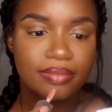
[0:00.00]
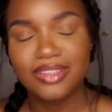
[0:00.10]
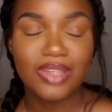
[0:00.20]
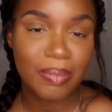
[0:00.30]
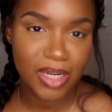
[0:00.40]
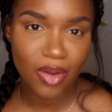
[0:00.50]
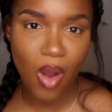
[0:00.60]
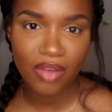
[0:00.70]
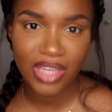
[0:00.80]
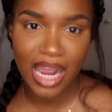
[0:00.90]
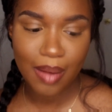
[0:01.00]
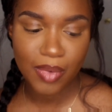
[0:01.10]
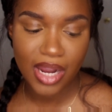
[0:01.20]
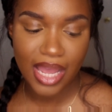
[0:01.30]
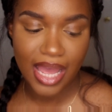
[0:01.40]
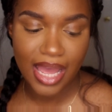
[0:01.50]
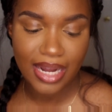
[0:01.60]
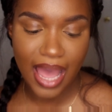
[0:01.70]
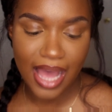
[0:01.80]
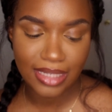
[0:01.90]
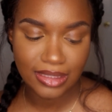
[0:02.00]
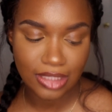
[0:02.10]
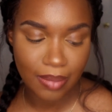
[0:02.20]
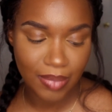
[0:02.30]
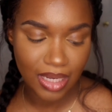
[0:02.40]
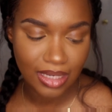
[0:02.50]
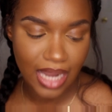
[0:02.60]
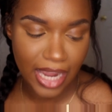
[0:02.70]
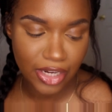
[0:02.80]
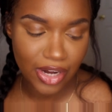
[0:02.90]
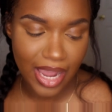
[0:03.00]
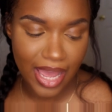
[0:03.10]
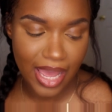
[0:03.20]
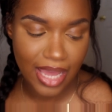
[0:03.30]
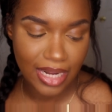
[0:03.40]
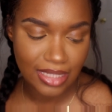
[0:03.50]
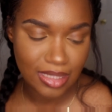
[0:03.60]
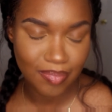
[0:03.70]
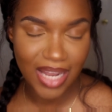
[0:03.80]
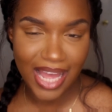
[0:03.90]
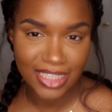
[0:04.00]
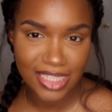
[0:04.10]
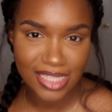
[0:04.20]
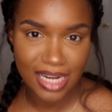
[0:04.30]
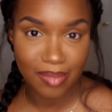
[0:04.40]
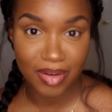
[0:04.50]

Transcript: So I'm gonna go off camera and add some liner and some lashes, and I'll